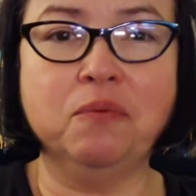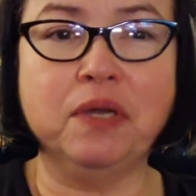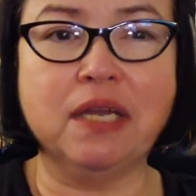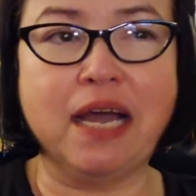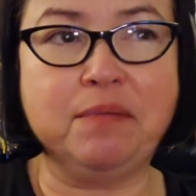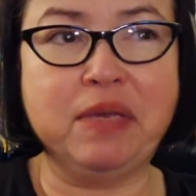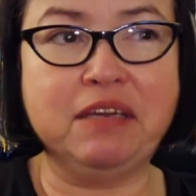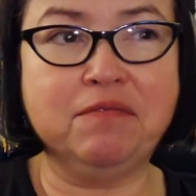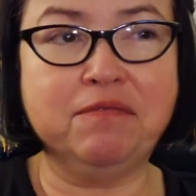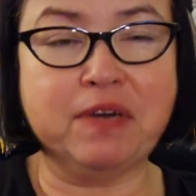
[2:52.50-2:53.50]
when I
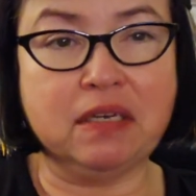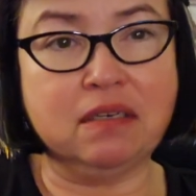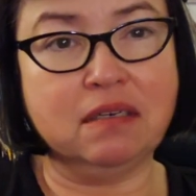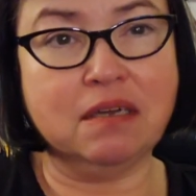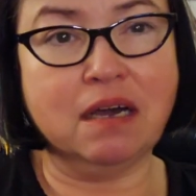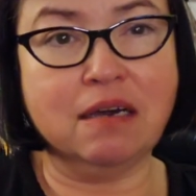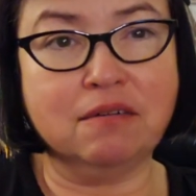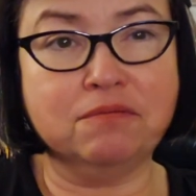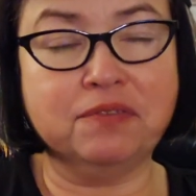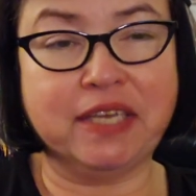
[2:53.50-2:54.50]
make fun
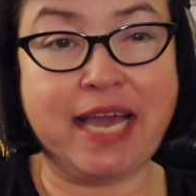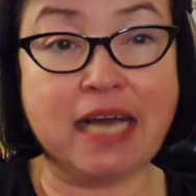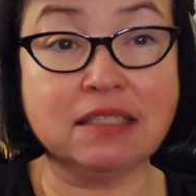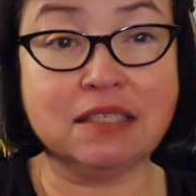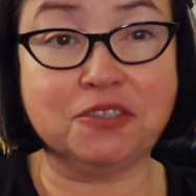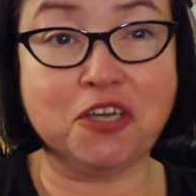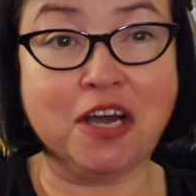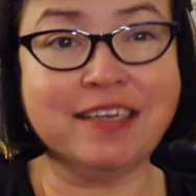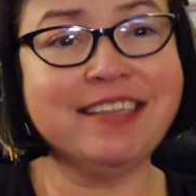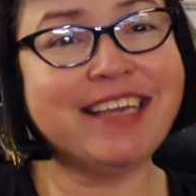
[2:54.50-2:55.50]
of the cats and
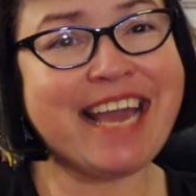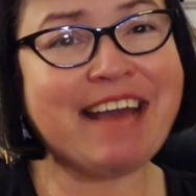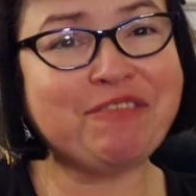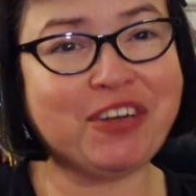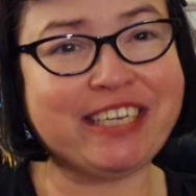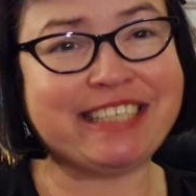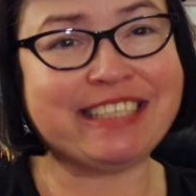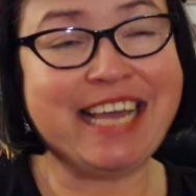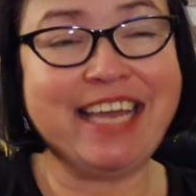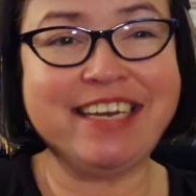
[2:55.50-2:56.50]
talk in the cat voice.
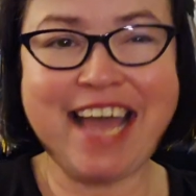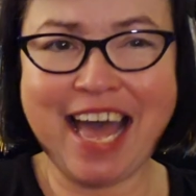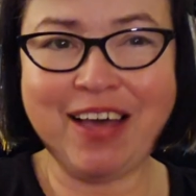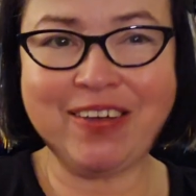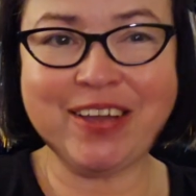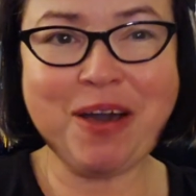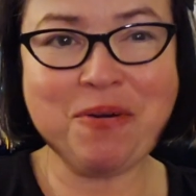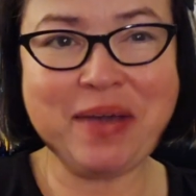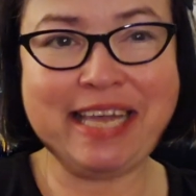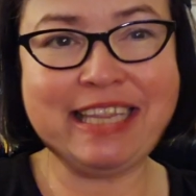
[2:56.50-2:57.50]
No, go
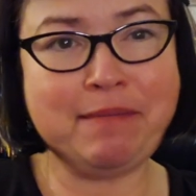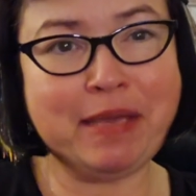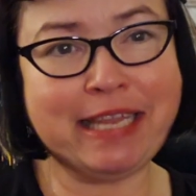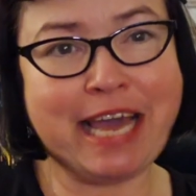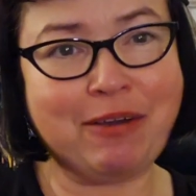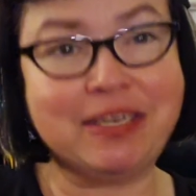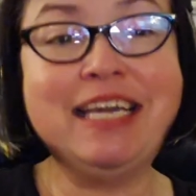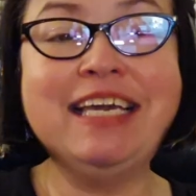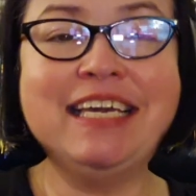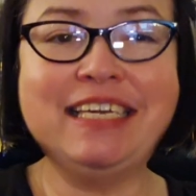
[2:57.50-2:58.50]
away, leave me alone.
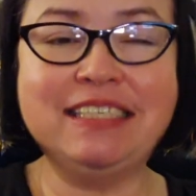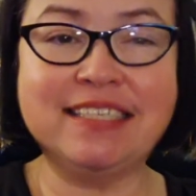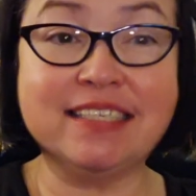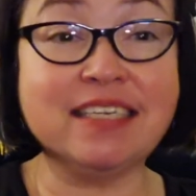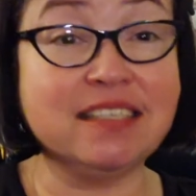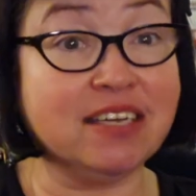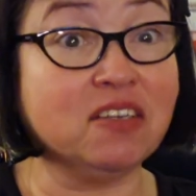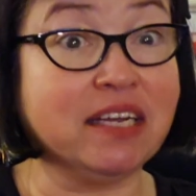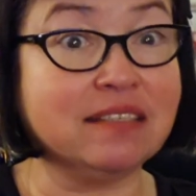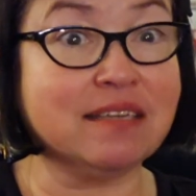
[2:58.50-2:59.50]
He says I sound
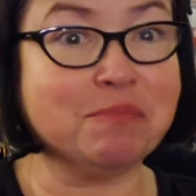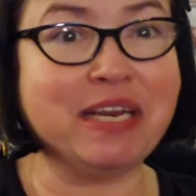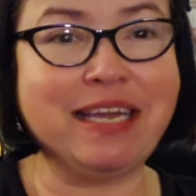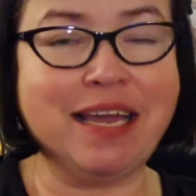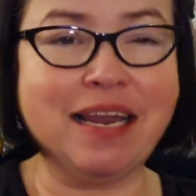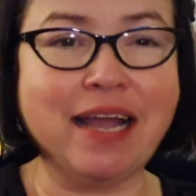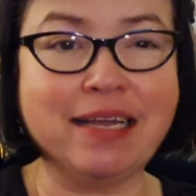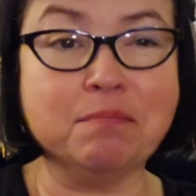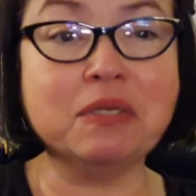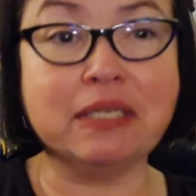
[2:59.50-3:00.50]
like somebody, and I
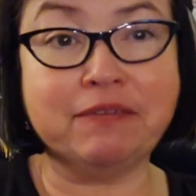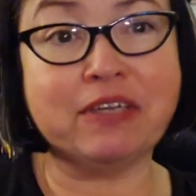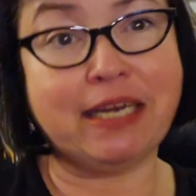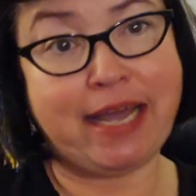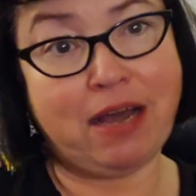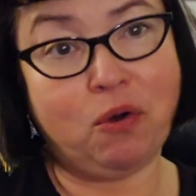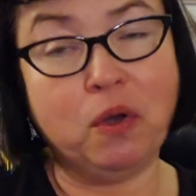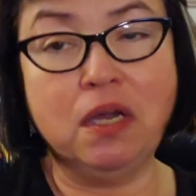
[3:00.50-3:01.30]
can believe it now.